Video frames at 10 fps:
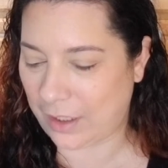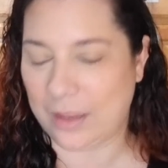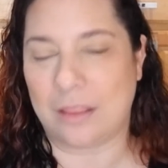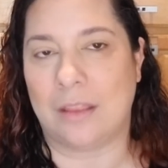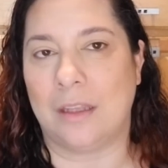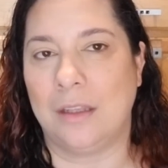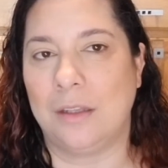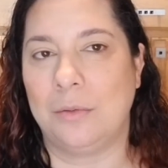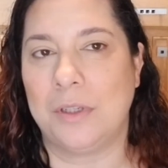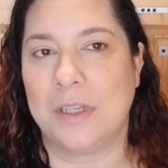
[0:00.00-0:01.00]
I think
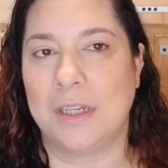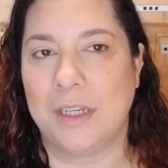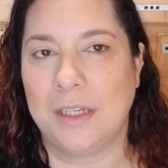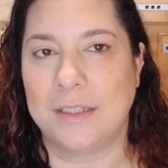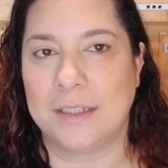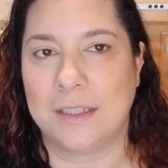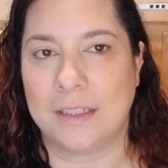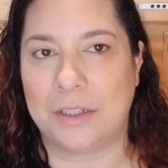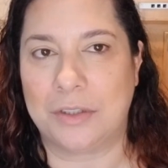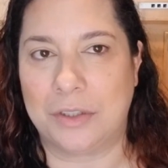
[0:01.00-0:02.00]
you would need to
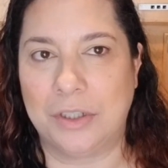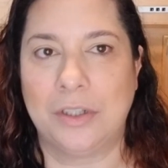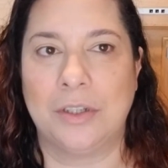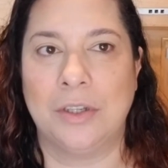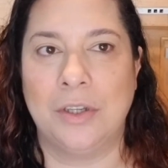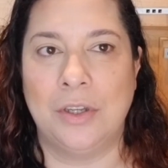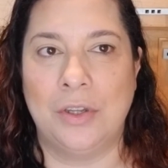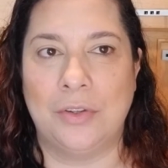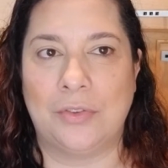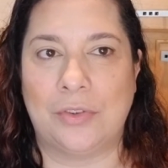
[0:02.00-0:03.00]
get a look.
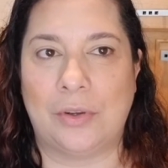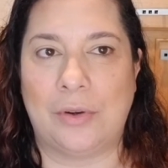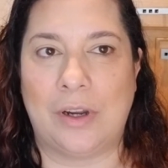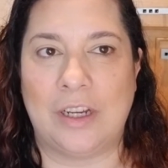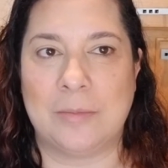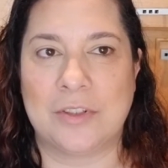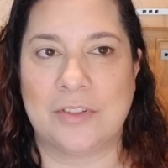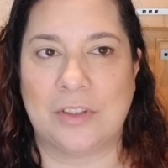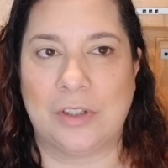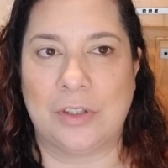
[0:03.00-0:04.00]
So I'm
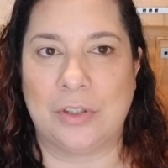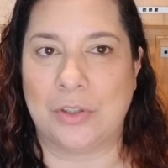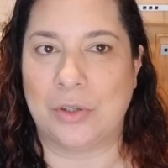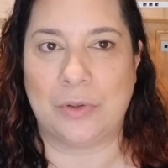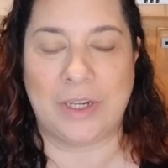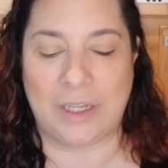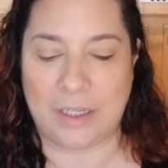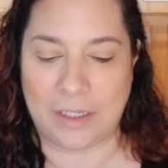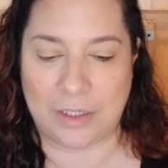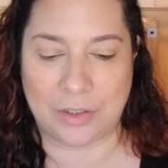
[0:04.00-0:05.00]
just gonna go
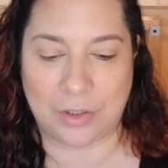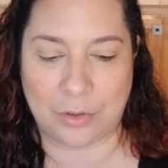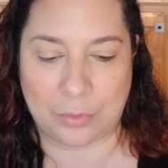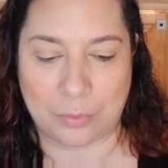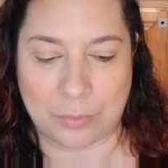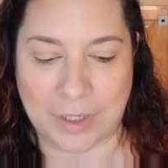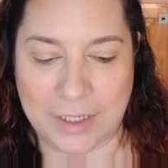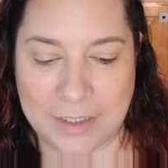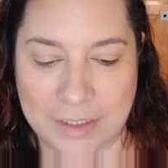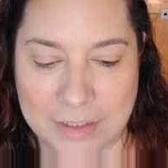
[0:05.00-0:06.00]
ahead and go
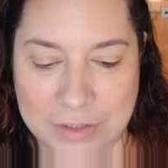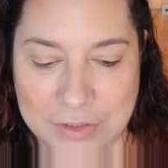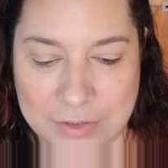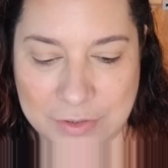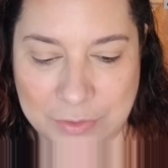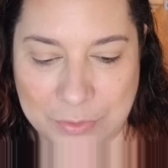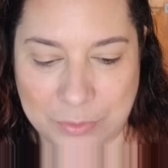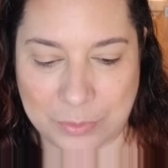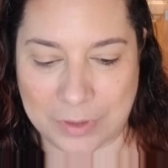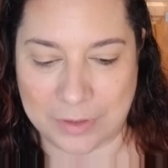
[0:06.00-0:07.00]
right
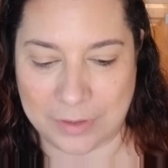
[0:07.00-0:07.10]
into